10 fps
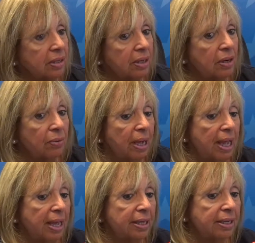
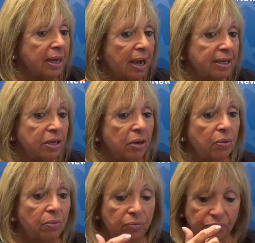And I
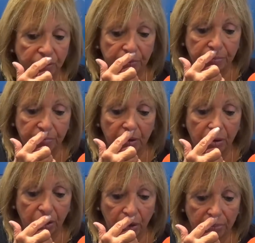know from
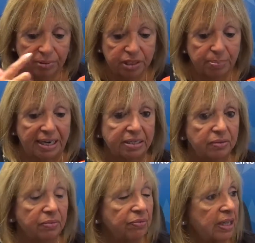our
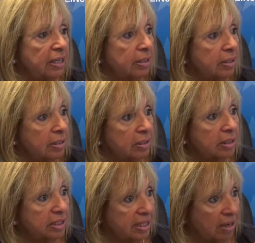perspective in
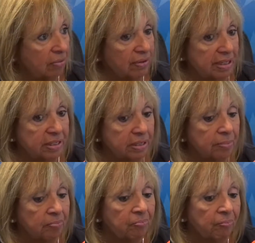the town of
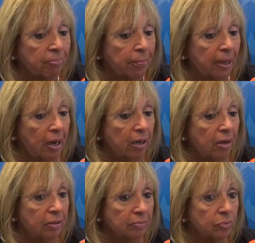Islip,
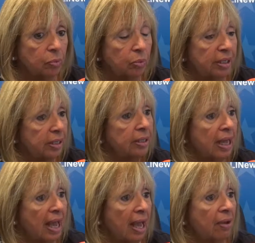we
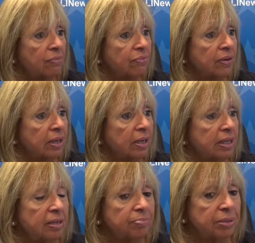have
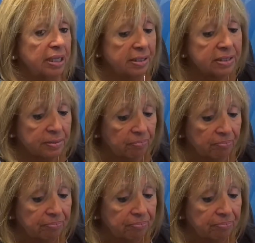in place